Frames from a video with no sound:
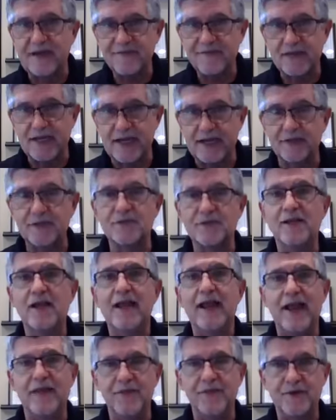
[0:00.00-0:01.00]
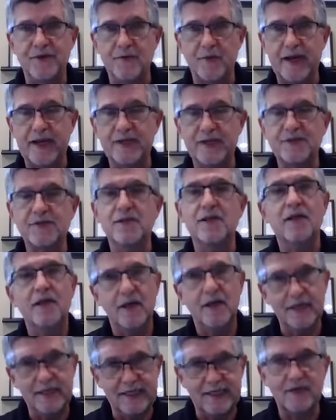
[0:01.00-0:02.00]
seconds, and then rest,
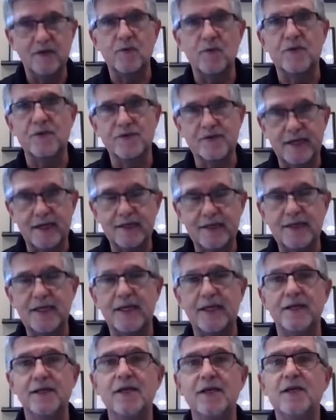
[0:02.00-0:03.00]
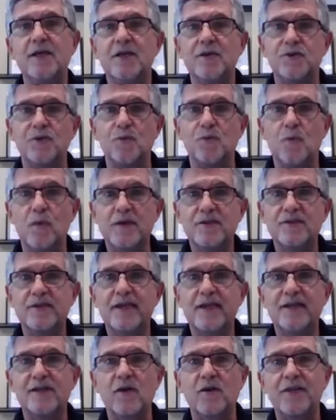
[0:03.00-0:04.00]
again, with a set of 10. Do one
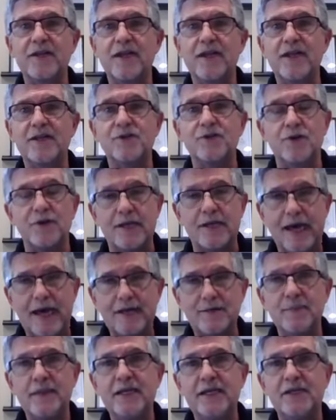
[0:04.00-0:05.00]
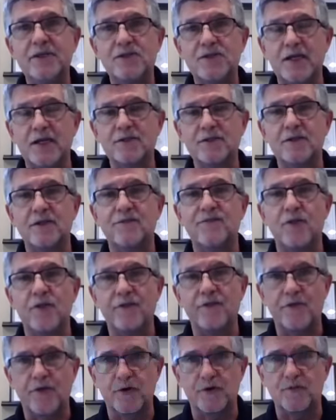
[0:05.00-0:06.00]
set on the days you're not being adjusted for
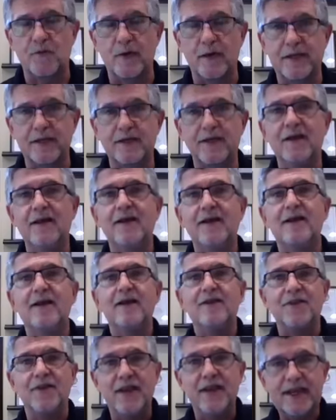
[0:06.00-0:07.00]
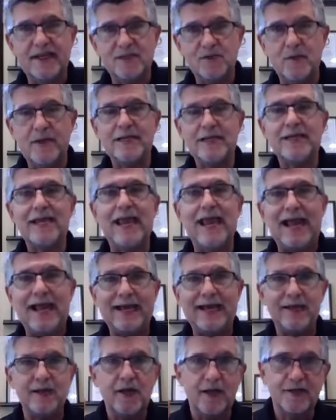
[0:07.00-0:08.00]
the first week. The next week,
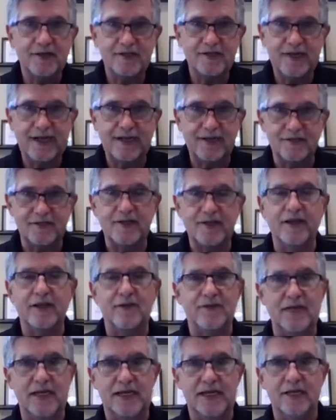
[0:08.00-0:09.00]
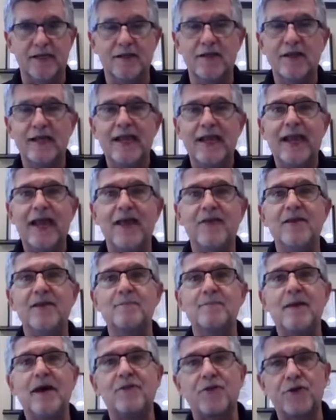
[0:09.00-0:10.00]
add a second set of 10. And
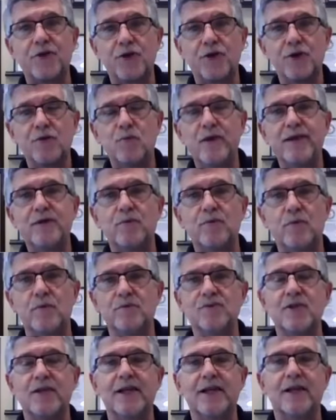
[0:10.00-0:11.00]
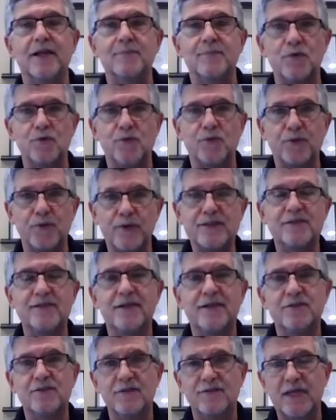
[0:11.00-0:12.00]
then by the third week, we want you to get up to 3
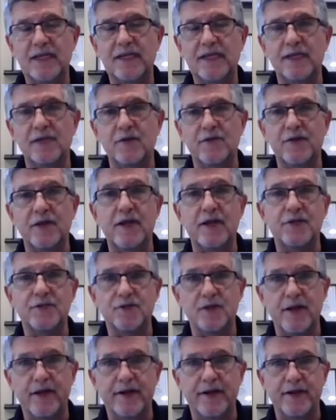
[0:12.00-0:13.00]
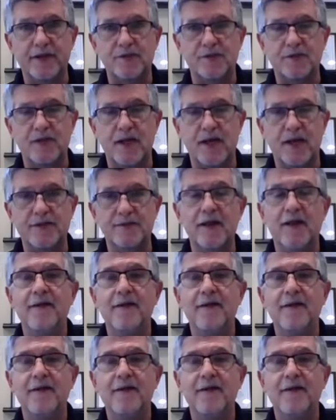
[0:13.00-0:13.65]
sets of 10 on the days you're not exercising.